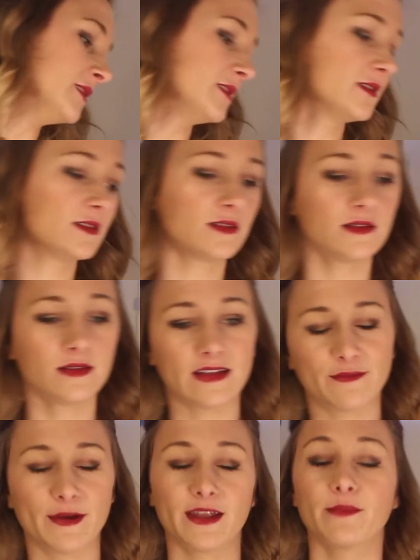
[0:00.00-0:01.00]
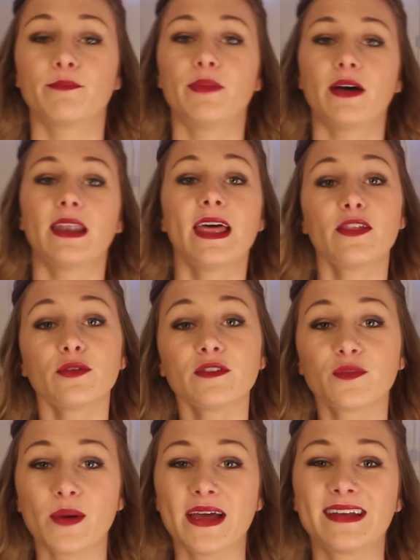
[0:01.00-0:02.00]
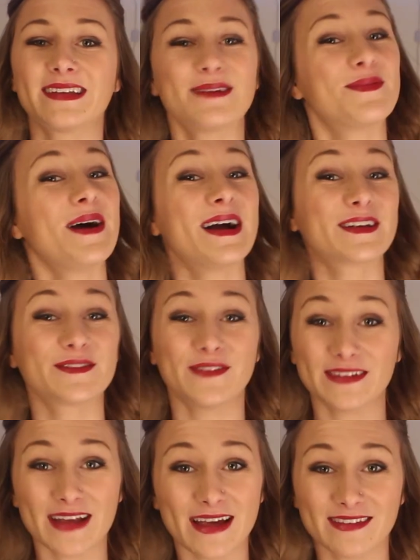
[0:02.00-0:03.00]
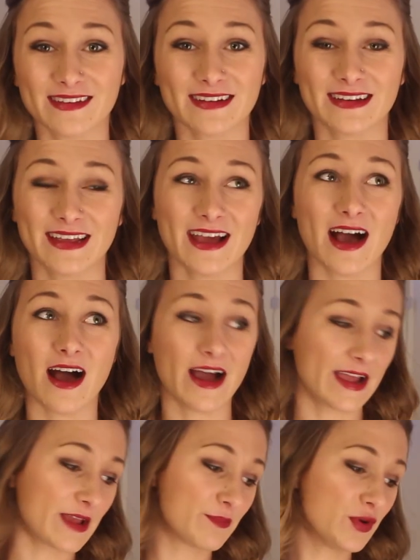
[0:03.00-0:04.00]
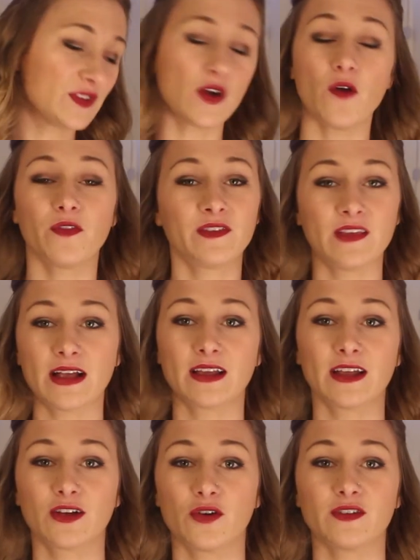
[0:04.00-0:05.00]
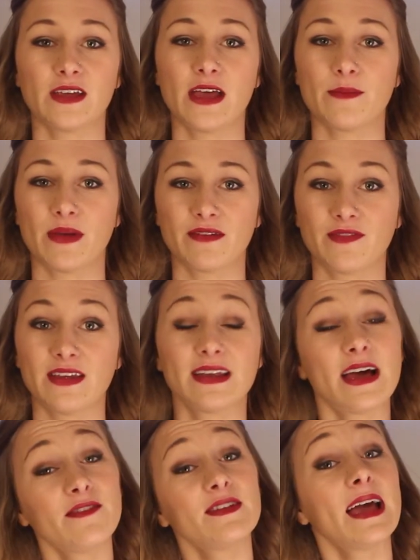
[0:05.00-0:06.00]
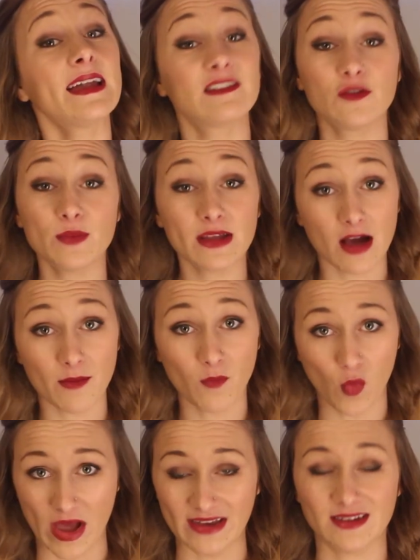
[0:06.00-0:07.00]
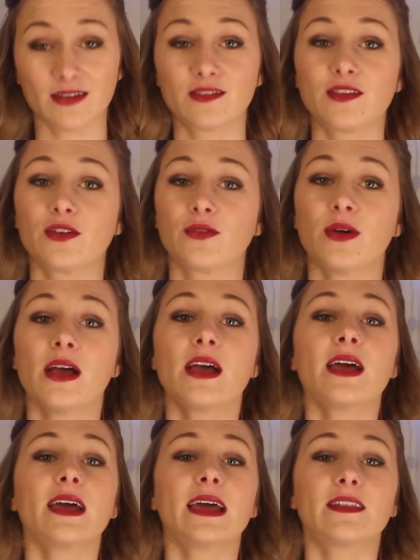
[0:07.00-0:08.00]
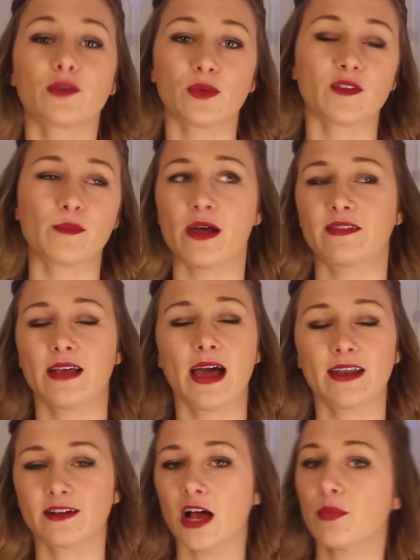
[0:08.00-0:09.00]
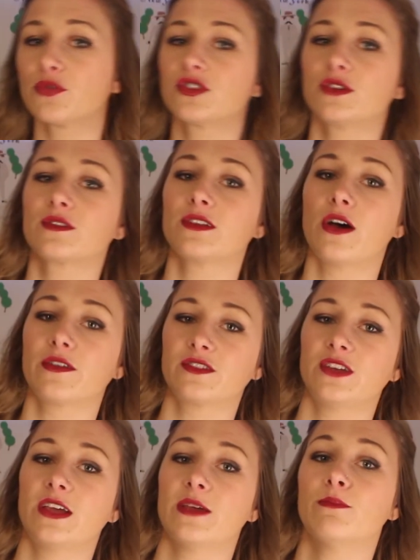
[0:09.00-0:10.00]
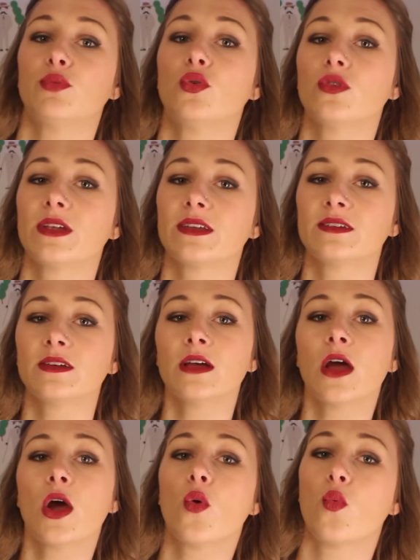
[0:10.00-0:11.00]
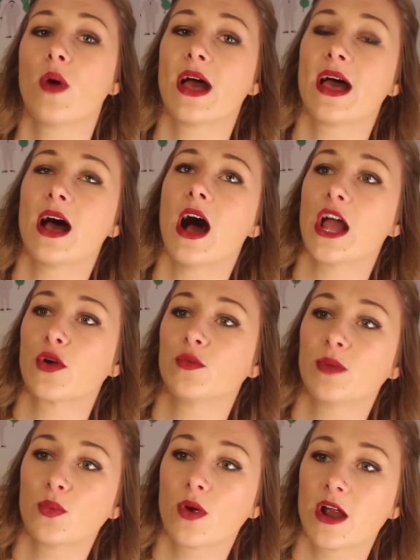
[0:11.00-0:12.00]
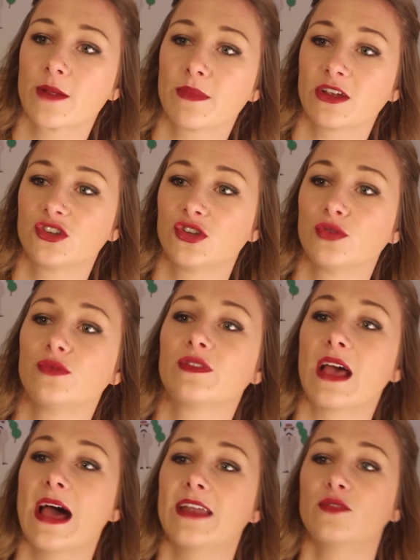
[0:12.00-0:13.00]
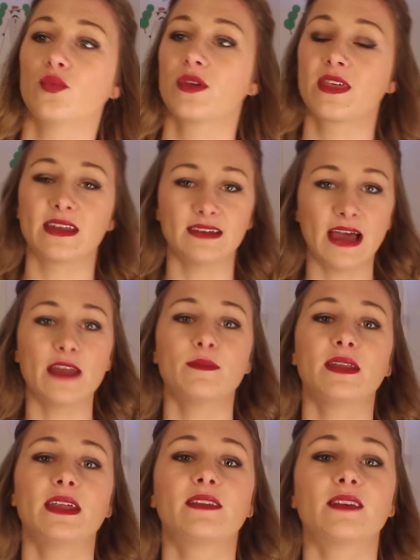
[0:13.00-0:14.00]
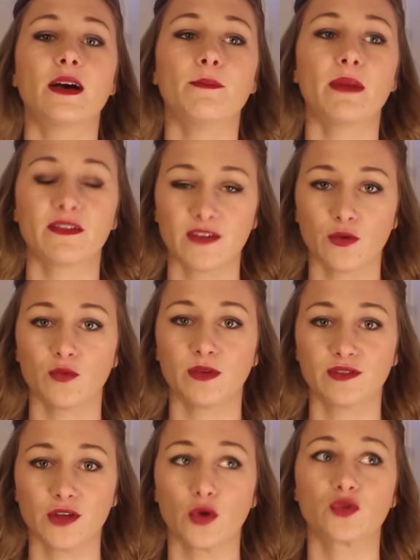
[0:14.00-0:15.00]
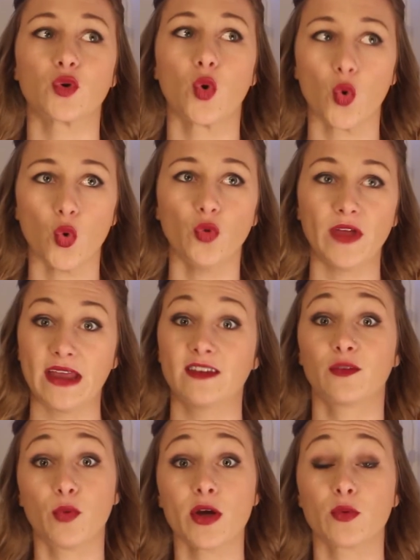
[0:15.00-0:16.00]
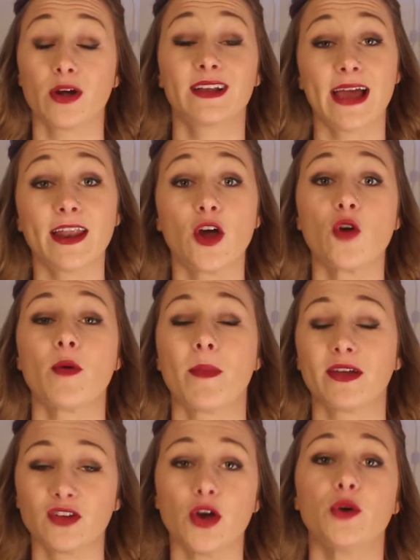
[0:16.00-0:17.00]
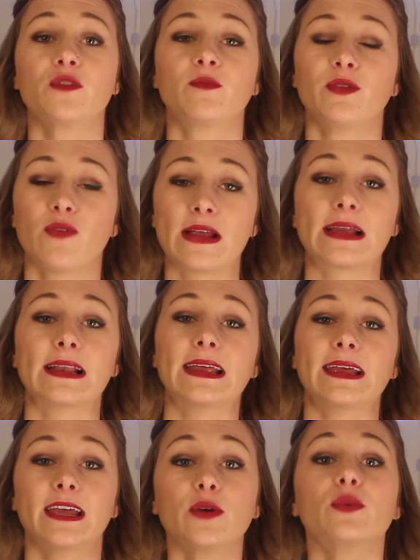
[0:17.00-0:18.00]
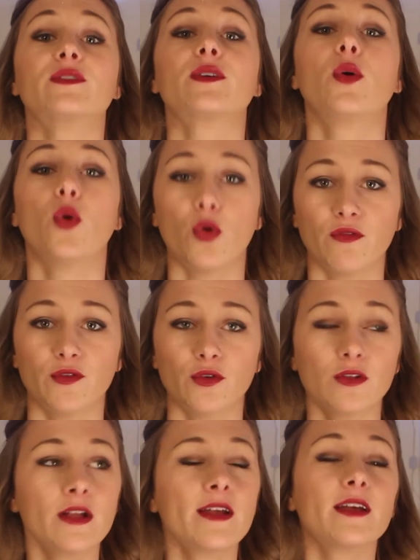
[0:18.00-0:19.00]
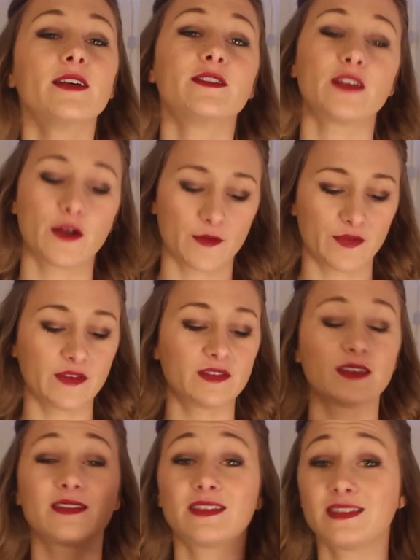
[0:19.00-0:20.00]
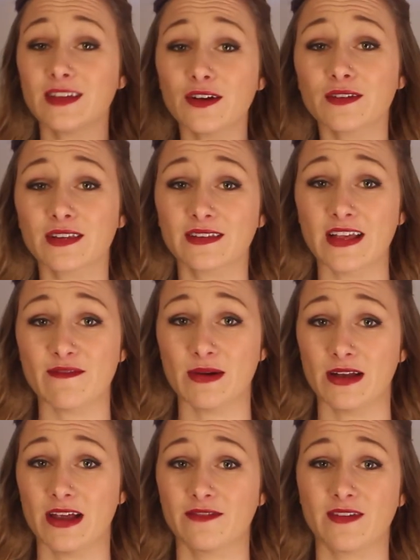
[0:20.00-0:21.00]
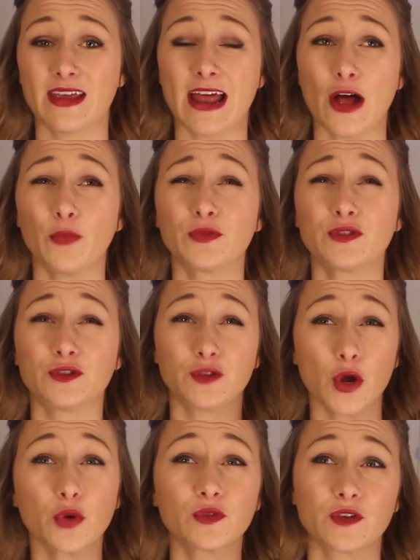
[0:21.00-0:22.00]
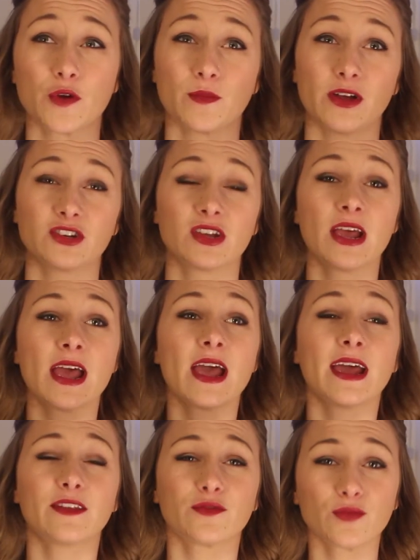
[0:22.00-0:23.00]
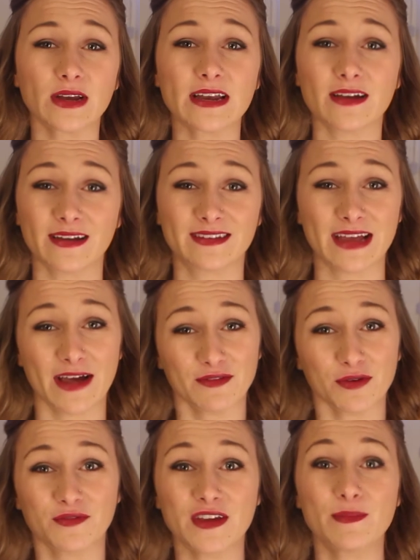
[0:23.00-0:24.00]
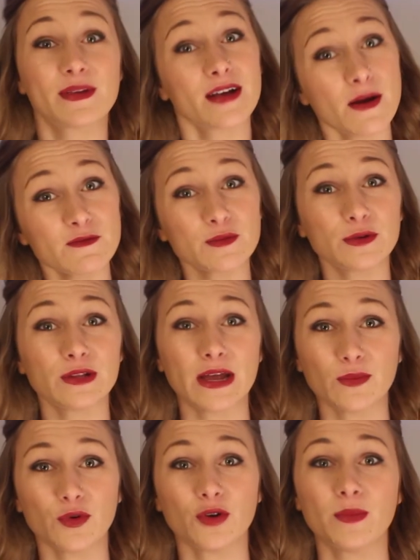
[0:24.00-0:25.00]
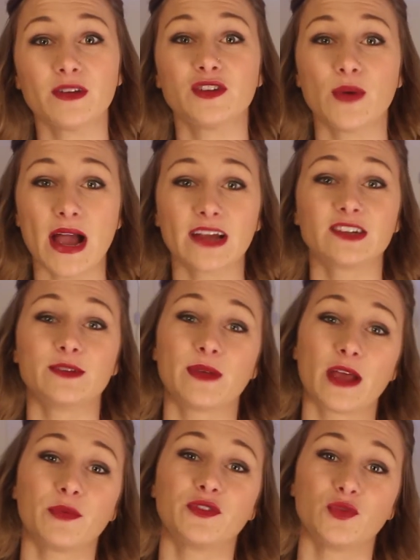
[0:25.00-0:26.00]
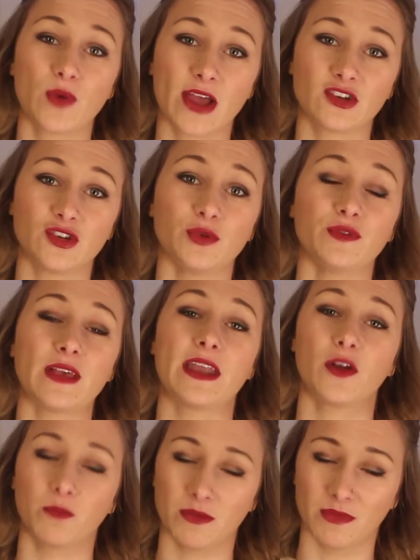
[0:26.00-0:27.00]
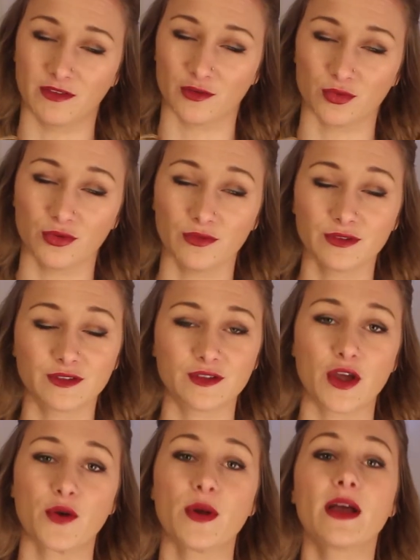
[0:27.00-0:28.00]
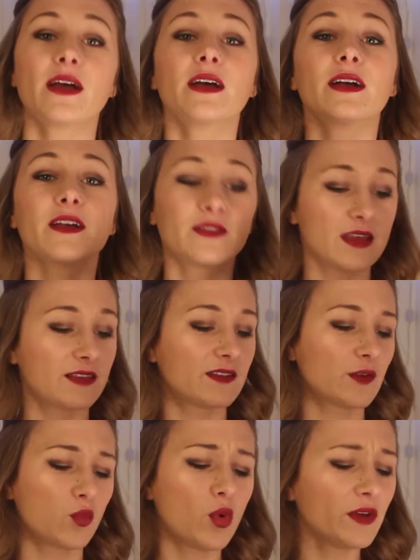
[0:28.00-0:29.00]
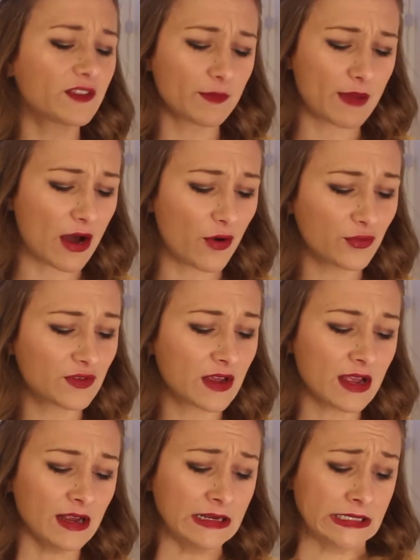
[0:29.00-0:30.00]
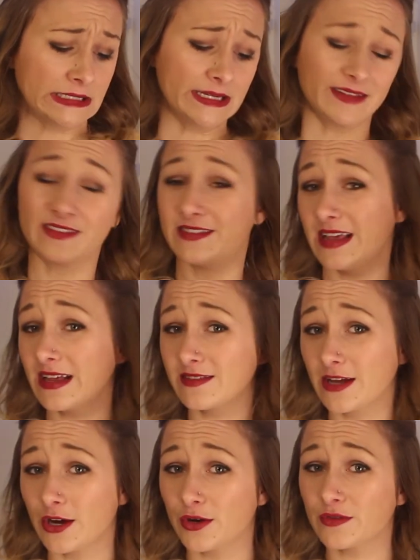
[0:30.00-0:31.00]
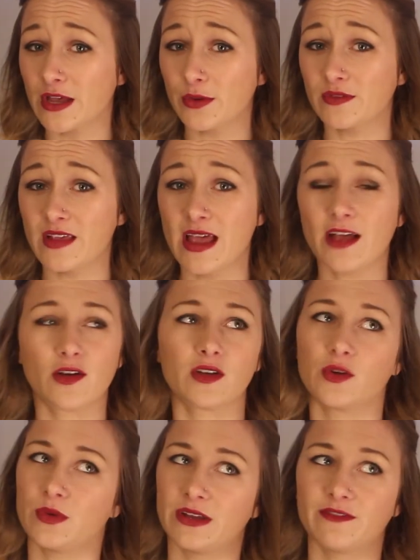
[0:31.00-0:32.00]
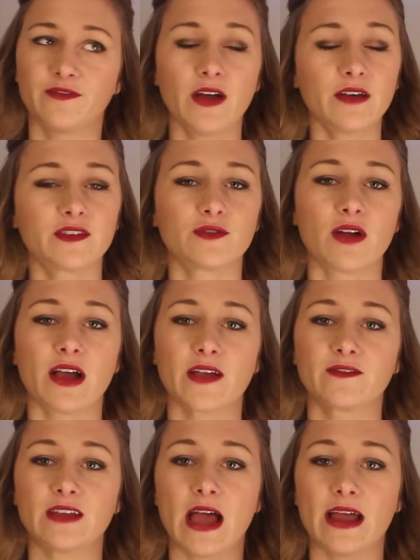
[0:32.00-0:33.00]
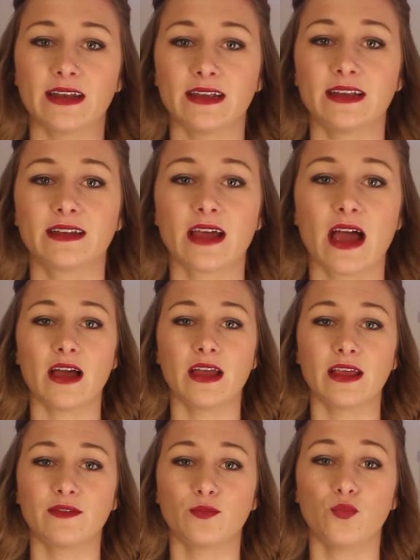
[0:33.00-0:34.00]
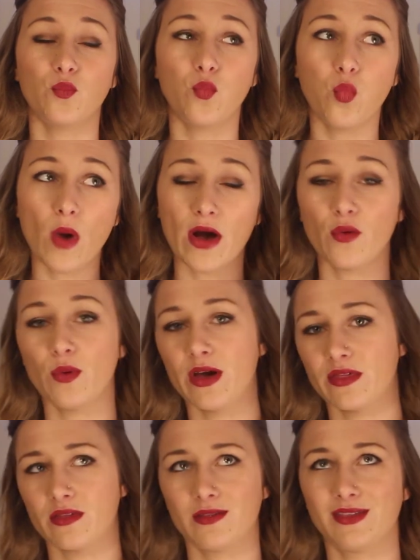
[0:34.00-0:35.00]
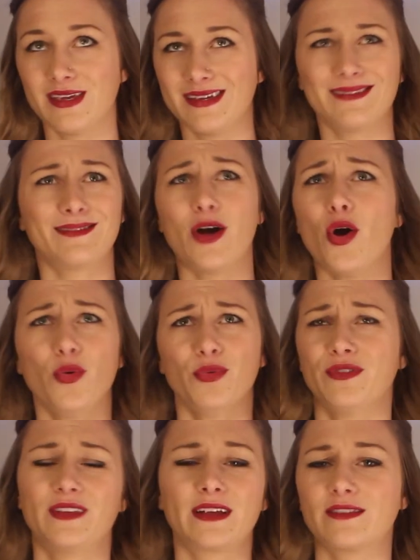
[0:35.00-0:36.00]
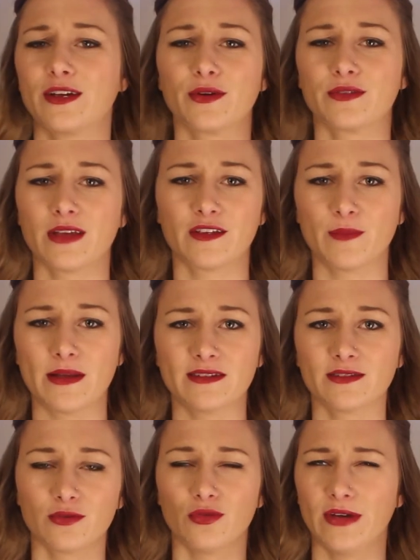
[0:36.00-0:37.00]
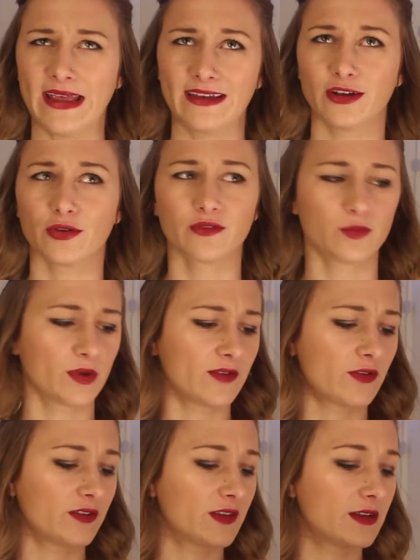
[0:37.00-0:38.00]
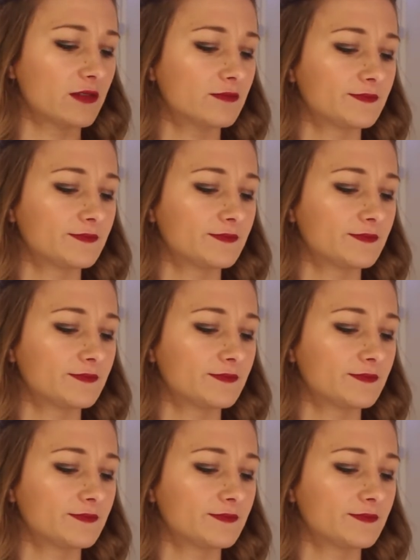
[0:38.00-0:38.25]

that's about it. But leather and suede works fantastically. I put it on the second I got it and my feet have yet to become wet, so it's always a plus. I had a couple shoes last year in Portland where I would be wearing my shoes and within 10 minutes my feet would be soaked all day, to the point where I'd get home and my toes would be wrinkly. It was awful. So this seriously saved my life. It helps so much. It's really nice to have your feet be comfortable and warm and to actually be able to wear shoes and not be miserable. So this was about €6, I would say. I got it when I first arrived and it is well worth the whole €6 that I spent, or €8, whatever I said.